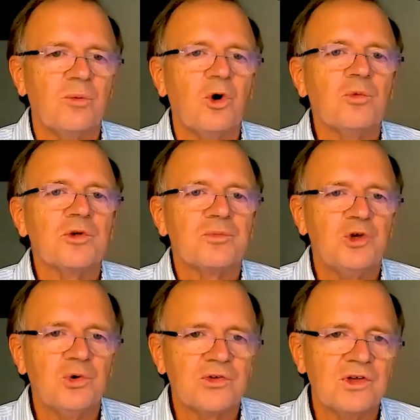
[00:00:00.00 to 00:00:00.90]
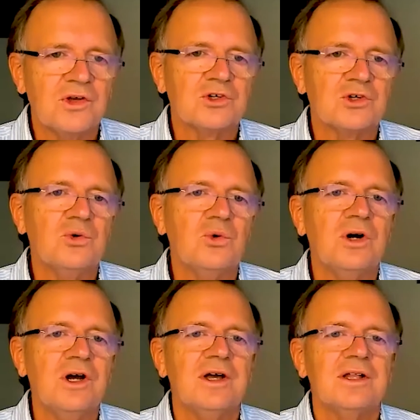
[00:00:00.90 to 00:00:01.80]
almost pure CO2
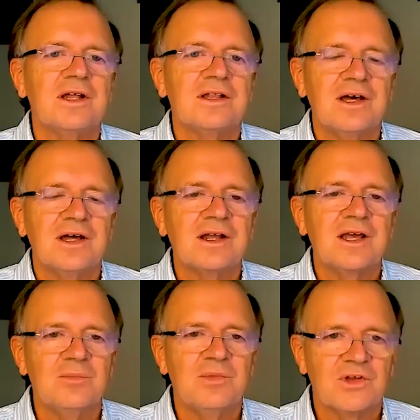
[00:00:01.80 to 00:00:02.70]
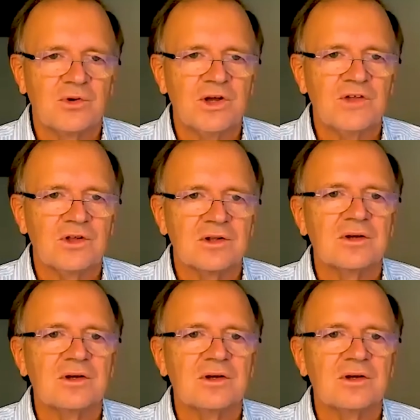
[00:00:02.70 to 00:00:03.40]
that then can be sequestered.